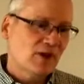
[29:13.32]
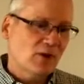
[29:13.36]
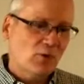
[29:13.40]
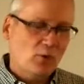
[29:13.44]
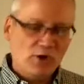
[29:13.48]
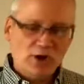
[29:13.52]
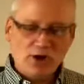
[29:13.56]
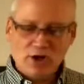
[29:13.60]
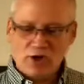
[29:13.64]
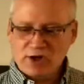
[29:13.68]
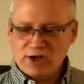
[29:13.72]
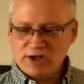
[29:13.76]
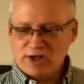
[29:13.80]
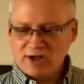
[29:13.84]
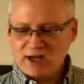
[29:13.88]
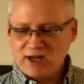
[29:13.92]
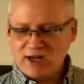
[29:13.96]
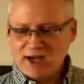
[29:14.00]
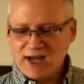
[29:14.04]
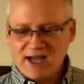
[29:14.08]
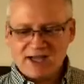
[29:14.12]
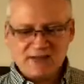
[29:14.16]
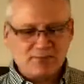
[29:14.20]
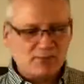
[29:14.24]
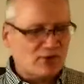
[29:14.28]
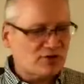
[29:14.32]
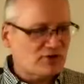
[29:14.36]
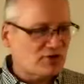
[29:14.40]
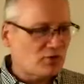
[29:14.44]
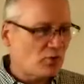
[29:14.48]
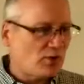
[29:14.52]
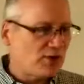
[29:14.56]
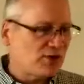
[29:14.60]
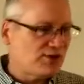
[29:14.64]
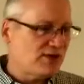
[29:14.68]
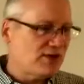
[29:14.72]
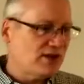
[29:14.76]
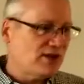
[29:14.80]
We look in the Gospels and
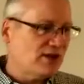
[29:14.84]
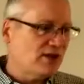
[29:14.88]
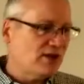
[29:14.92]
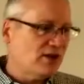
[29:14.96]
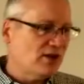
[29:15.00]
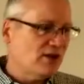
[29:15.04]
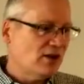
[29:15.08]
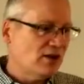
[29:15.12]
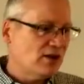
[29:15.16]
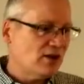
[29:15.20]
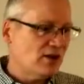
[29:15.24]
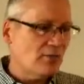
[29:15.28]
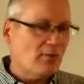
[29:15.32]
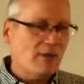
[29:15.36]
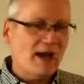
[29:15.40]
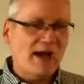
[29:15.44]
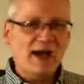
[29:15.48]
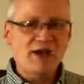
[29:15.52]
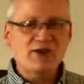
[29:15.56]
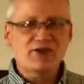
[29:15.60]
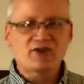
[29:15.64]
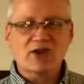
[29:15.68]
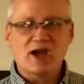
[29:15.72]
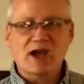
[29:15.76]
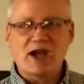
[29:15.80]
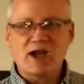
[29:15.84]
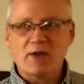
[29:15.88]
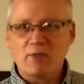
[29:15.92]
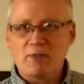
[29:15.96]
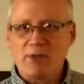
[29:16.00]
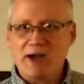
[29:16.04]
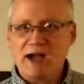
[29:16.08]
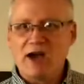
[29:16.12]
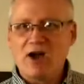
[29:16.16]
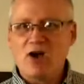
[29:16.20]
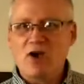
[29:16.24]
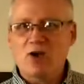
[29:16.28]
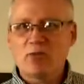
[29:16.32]
we see the Magi
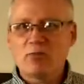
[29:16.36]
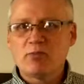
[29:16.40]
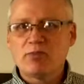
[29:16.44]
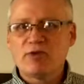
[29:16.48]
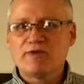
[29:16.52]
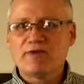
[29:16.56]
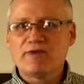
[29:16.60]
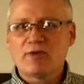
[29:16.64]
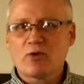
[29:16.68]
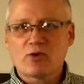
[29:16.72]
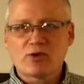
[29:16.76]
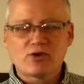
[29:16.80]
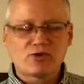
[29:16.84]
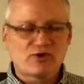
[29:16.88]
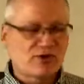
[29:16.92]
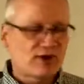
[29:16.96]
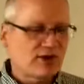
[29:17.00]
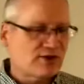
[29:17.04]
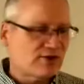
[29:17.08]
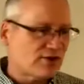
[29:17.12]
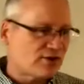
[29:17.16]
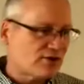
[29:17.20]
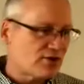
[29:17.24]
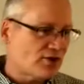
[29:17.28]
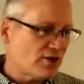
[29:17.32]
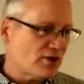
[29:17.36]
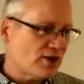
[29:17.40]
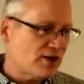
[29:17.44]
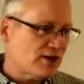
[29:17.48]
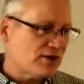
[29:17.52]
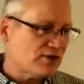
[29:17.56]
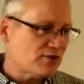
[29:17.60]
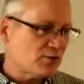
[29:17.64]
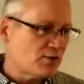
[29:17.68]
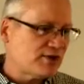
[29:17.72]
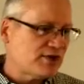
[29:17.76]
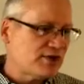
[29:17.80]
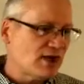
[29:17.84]
bow before Jesus
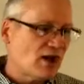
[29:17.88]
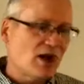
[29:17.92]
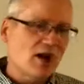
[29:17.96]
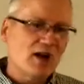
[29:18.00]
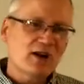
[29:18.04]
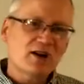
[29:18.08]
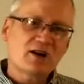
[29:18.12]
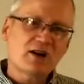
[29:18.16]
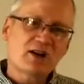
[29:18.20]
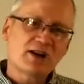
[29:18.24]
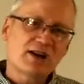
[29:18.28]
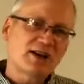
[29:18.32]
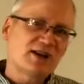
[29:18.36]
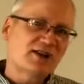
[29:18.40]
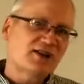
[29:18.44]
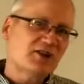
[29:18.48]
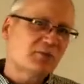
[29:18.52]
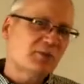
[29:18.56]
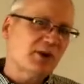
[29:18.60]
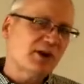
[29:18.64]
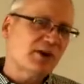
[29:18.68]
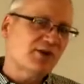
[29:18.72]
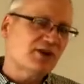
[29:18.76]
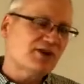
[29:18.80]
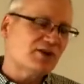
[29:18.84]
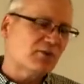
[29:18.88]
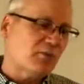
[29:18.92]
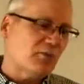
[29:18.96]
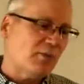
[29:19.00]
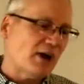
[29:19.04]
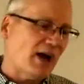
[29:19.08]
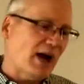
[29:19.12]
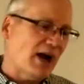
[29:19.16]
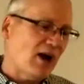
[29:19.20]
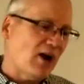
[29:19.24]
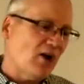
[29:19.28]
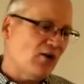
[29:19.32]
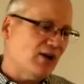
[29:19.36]
Christ. We see unclean spirits
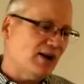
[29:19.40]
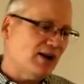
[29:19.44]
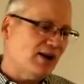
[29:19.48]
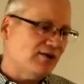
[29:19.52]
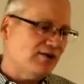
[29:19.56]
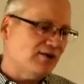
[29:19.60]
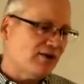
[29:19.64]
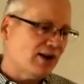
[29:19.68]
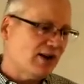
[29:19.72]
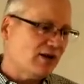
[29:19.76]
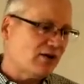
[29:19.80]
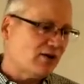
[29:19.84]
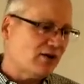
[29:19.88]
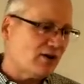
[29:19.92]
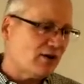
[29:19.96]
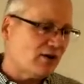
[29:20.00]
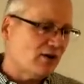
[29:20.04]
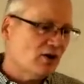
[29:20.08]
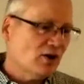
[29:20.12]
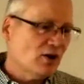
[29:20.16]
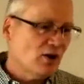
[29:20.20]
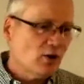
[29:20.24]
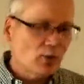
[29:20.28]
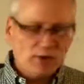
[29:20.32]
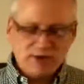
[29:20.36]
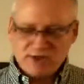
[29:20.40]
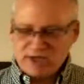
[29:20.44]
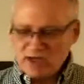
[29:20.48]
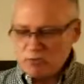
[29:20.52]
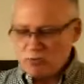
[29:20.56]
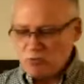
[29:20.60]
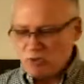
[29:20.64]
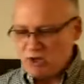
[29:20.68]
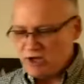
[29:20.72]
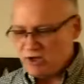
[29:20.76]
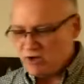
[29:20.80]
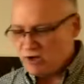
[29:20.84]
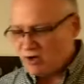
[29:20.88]
bow in terror. We see
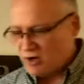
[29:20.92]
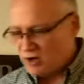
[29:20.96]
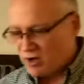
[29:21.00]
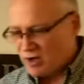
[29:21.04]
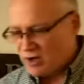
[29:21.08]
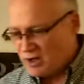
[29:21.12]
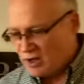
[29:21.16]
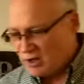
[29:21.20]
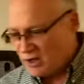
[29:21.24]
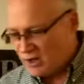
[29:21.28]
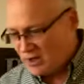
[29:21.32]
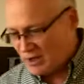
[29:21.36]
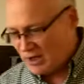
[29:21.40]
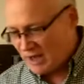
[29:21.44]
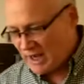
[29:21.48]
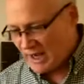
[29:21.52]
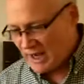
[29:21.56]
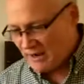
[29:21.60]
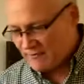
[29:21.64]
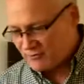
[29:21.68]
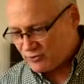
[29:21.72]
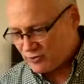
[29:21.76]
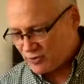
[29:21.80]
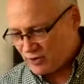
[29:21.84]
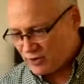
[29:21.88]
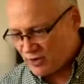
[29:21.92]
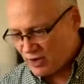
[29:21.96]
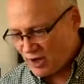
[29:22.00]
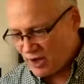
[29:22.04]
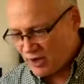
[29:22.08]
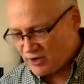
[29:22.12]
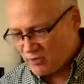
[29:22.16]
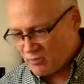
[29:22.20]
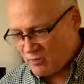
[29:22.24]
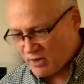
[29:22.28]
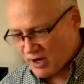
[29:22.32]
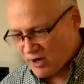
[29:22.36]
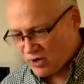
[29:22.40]
Peter, after the
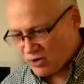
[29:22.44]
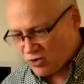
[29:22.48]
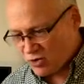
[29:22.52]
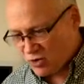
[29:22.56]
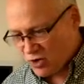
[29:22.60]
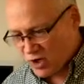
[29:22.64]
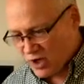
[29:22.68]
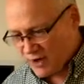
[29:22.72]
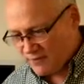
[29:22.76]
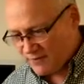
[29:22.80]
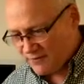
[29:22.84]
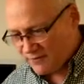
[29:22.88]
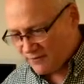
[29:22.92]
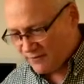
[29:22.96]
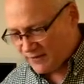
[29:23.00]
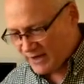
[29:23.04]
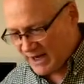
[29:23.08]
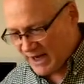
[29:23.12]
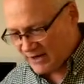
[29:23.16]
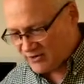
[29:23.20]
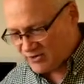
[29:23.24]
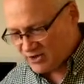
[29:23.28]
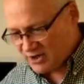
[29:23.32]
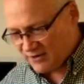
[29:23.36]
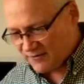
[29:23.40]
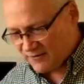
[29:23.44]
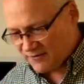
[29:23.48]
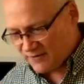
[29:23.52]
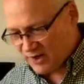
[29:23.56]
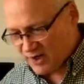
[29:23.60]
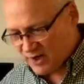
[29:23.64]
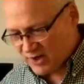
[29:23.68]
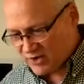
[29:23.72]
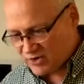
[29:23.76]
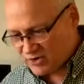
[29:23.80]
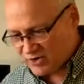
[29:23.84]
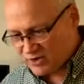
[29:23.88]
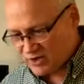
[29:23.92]
uh, miracle of catching
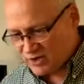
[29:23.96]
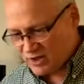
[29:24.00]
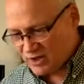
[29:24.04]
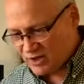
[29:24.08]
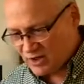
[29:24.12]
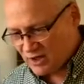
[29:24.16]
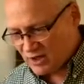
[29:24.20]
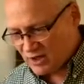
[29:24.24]
fish,